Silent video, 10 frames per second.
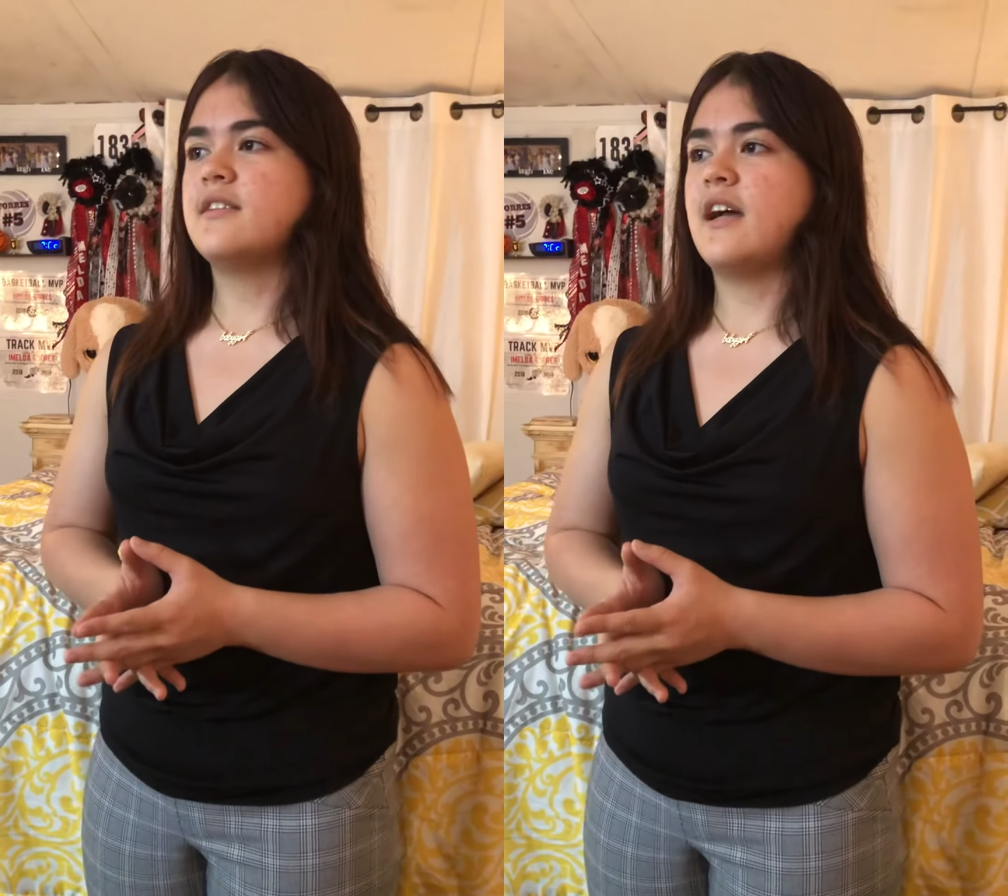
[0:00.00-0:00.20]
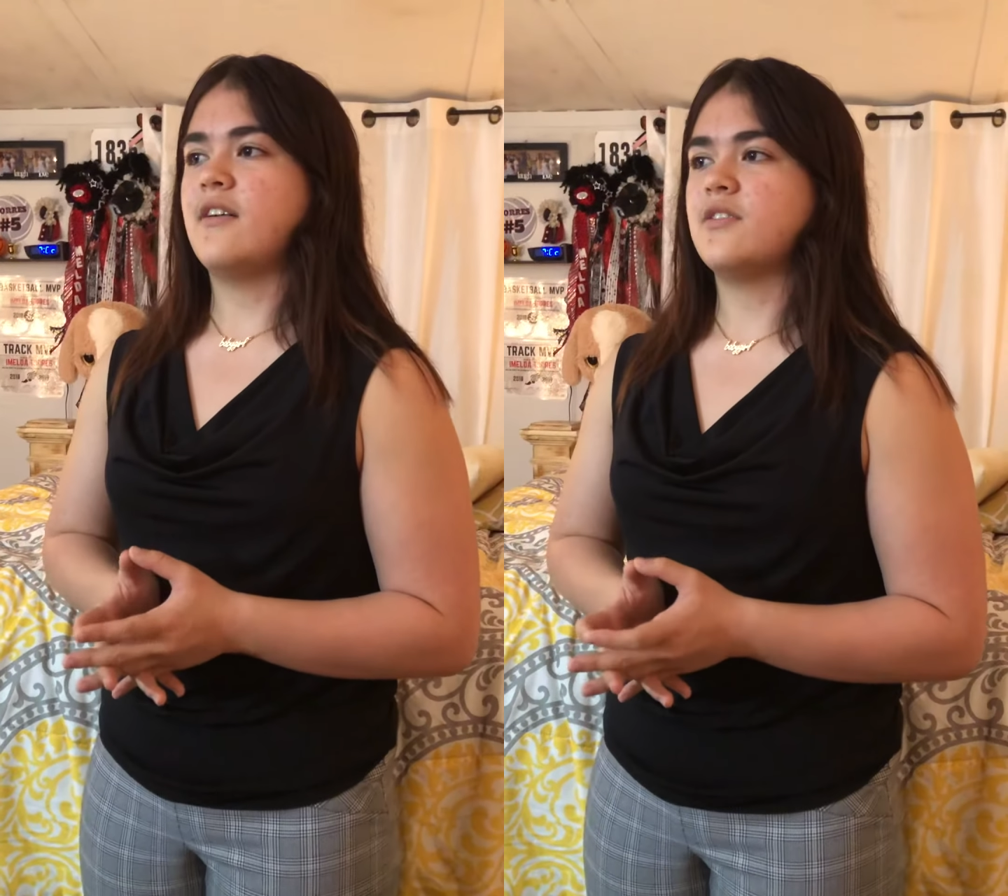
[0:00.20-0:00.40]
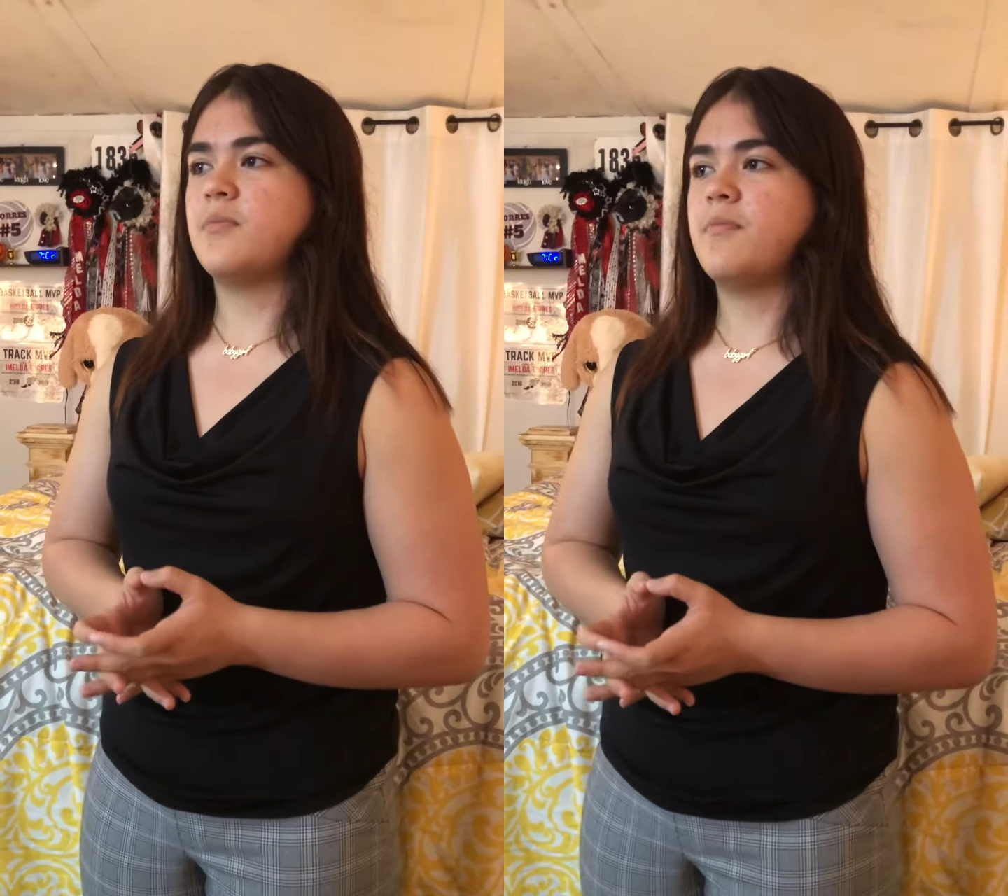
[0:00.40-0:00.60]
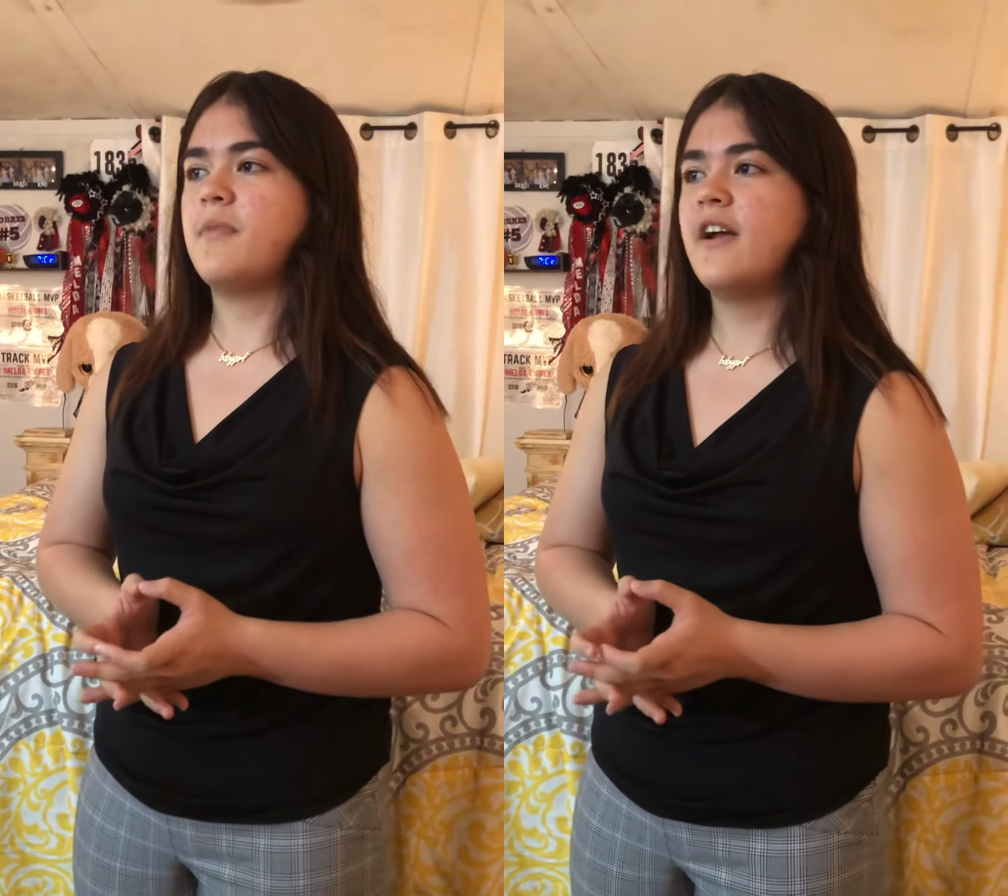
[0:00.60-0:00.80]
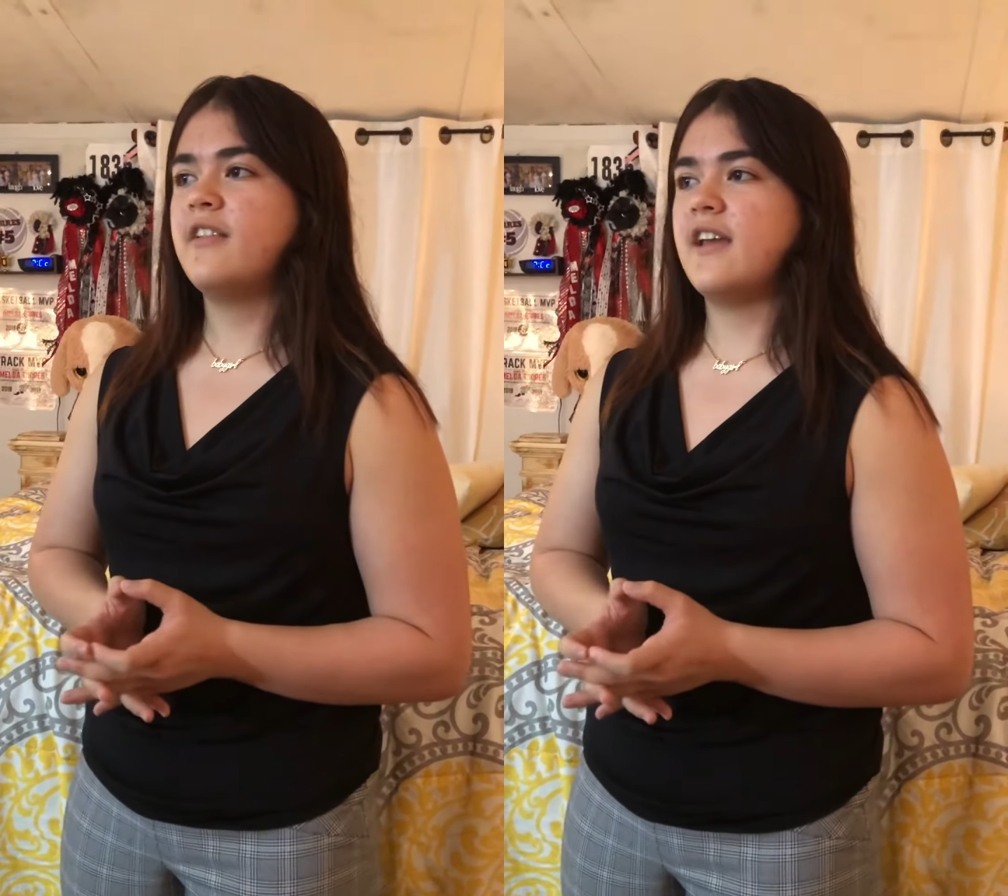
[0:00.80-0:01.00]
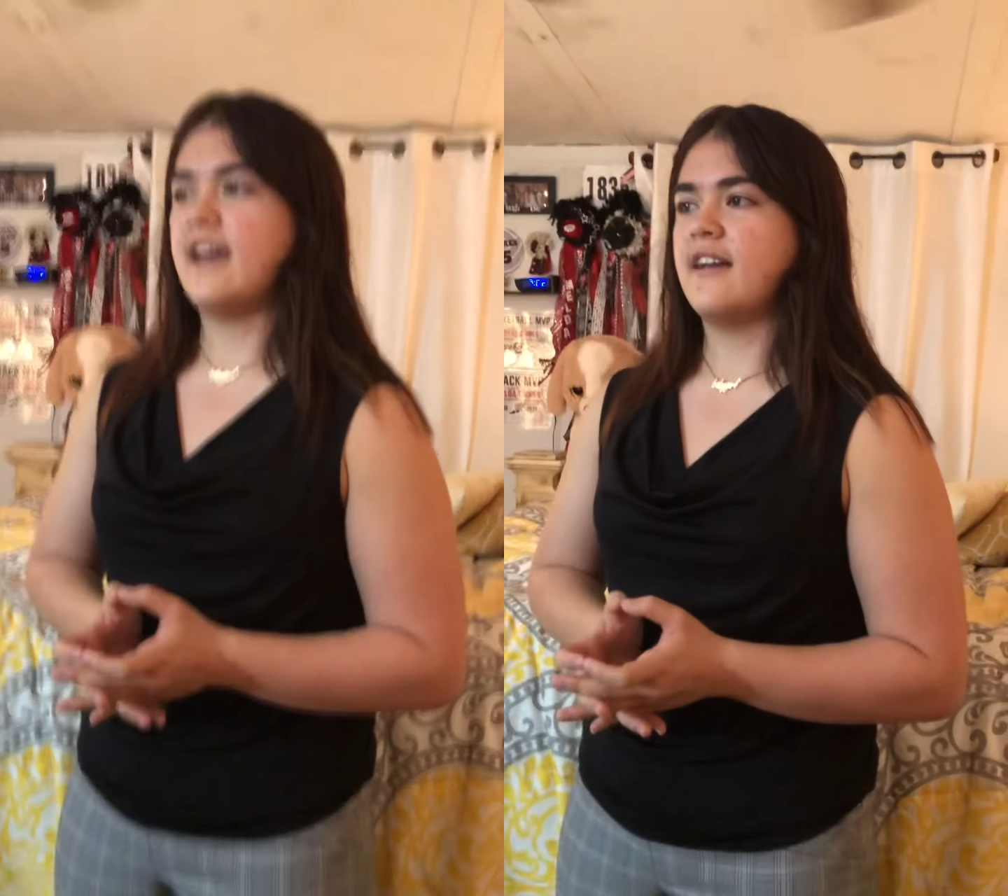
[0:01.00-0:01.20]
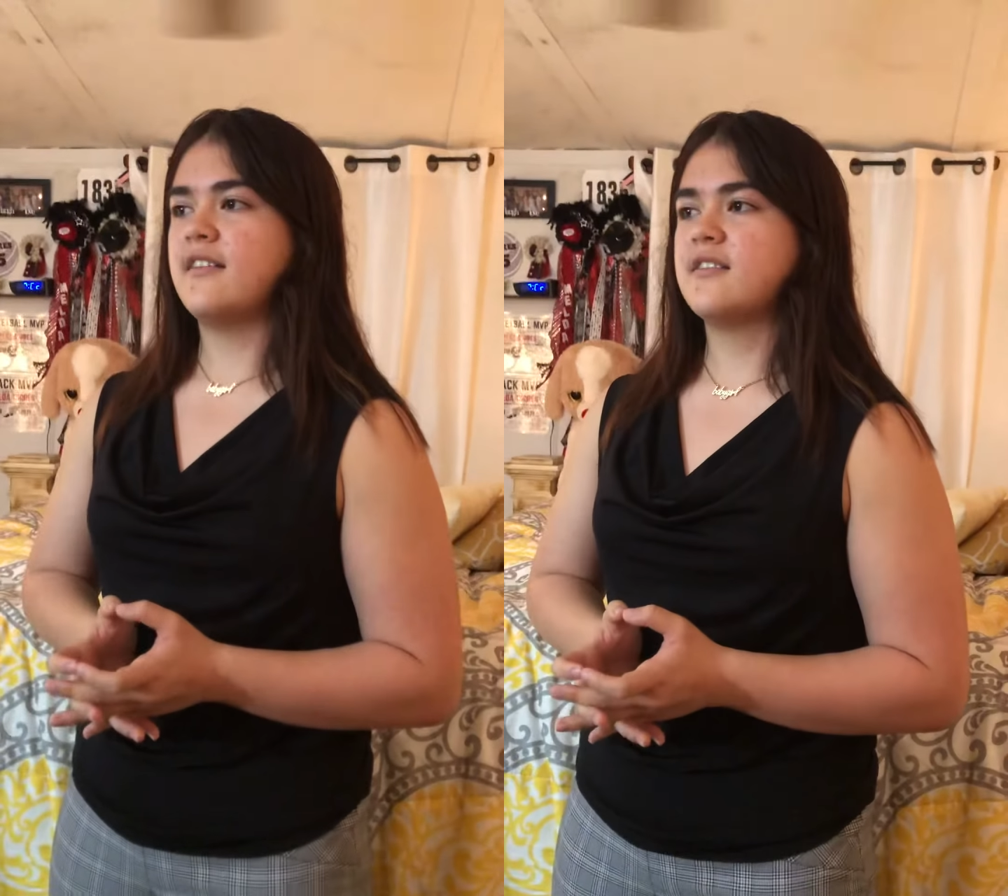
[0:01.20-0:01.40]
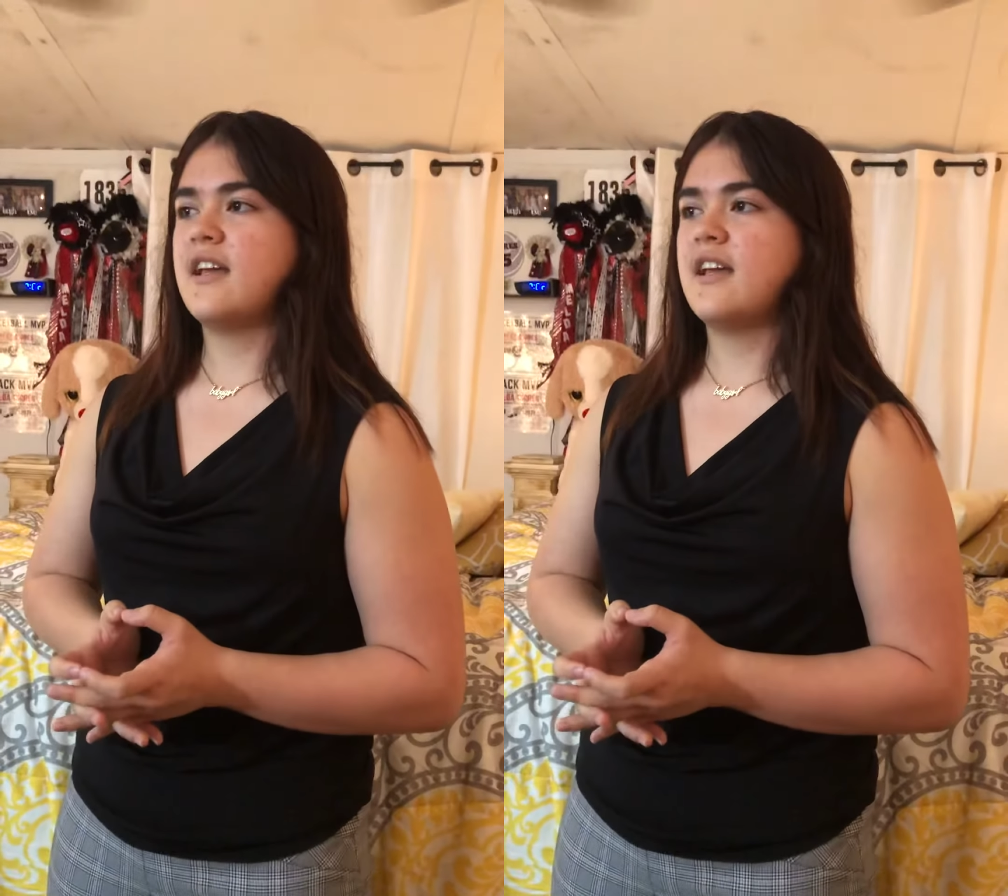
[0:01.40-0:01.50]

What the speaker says: how to prepare the eggs